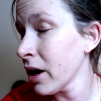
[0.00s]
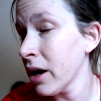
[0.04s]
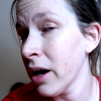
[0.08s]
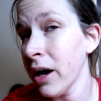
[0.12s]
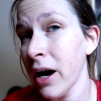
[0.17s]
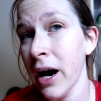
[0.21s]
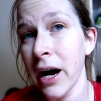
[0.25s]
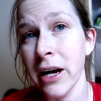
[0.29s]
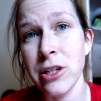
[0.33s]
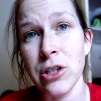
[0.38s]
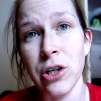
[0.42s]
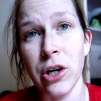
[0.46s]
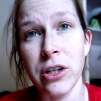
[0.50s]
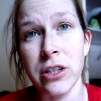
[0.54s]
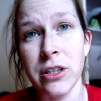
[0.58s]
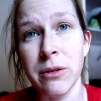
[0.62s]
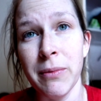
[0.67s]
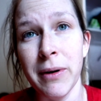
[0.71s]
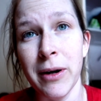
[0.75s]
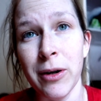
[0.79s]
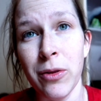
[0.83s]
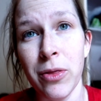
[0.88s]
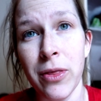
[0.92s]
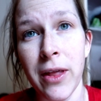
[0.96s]
I talked
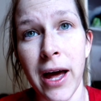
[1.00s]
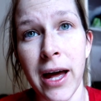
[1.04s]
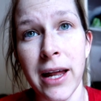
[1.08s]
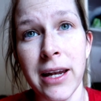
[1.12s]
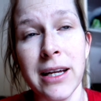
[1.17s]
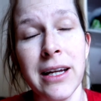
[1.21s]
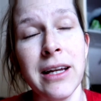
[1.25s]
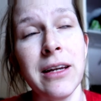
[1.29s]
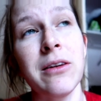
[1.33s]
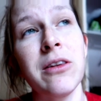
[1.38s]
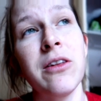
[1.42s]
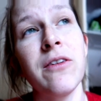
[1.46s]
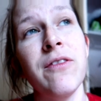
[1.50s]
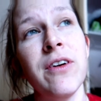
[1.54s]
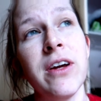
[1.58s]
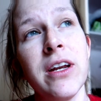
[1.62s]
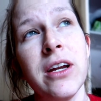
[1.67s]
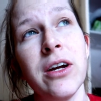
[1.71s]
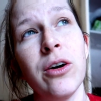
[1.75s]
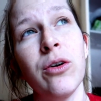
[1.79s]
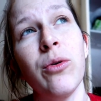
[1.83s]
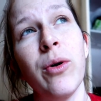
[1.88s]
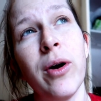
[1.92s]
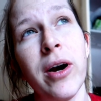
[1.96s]
about that in the
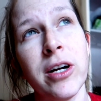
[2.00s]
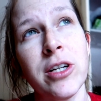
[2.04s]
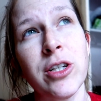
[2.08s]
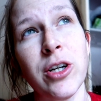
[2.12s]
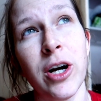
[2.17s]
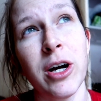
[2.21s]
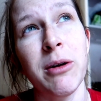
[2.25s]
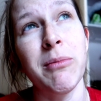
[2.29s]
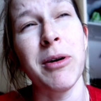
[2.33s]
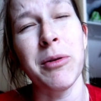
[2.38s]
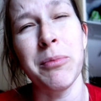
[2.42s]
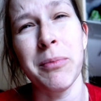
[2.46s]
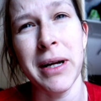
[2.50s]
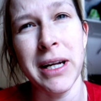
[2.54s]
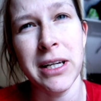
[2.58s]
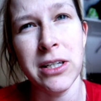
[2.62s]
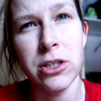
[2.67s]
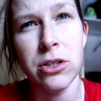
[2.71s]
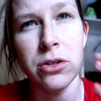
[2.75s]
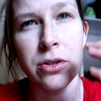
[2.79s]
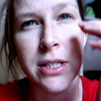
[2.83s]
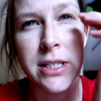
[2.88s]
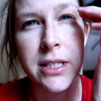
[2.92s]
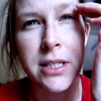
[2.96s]
video where I talk about my
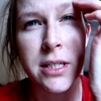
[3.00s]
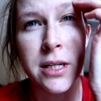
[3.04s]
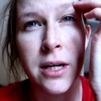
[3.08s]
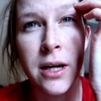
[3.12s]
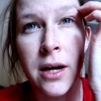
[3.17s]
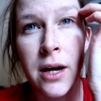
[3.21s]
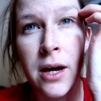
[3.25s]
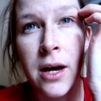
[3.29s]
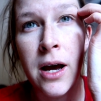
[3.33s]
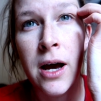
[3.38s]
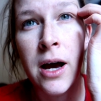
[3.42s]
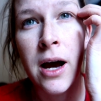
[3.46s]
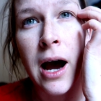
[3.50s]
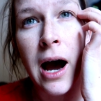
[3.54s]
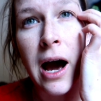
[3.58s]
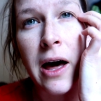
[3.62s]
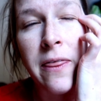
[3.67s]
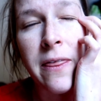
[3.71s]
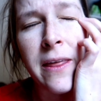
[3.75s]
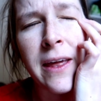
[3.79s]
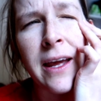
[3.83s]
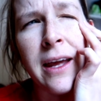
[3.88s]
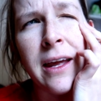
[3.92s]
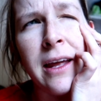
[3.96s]
injuries.
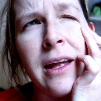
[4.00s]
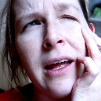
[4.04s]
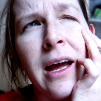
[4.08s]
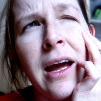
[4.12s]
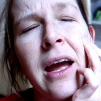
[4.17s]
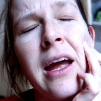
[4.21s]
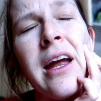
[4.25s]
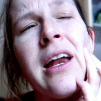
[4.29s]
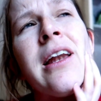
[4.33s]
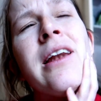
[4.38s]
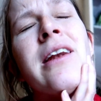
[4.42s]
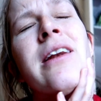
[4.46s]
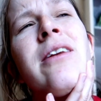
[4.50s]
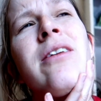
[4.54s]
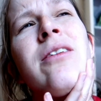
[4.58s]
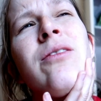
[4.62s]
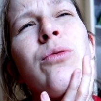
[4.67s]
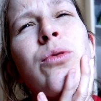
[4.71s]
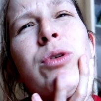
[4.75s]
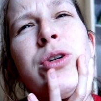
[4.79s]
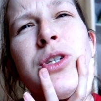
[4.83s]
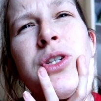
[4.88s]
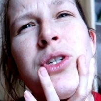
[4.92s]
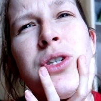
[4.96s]
I think it
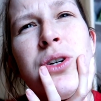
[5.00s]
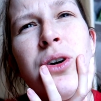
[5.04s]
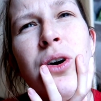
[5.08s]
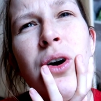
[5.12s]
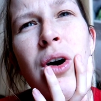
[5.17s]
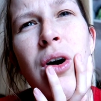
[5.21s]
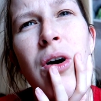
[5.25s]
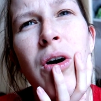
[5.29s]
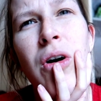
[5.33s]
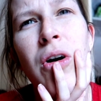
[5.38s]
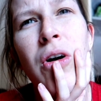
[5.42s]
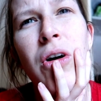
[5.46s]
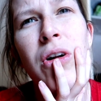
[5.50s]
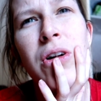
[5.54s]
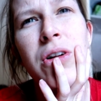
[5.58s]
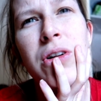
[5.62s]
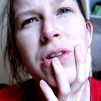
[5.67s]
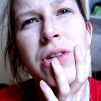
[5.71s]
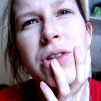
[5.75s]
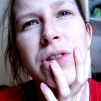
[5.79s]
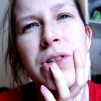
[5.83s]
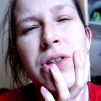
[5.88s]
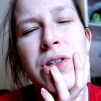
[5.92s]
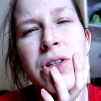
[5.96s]
was
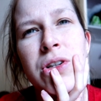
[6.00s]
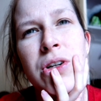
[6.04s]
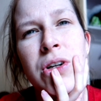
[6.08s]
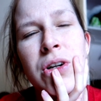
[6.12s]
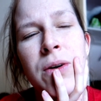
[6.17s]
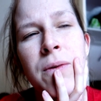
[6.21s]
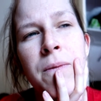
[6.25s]
called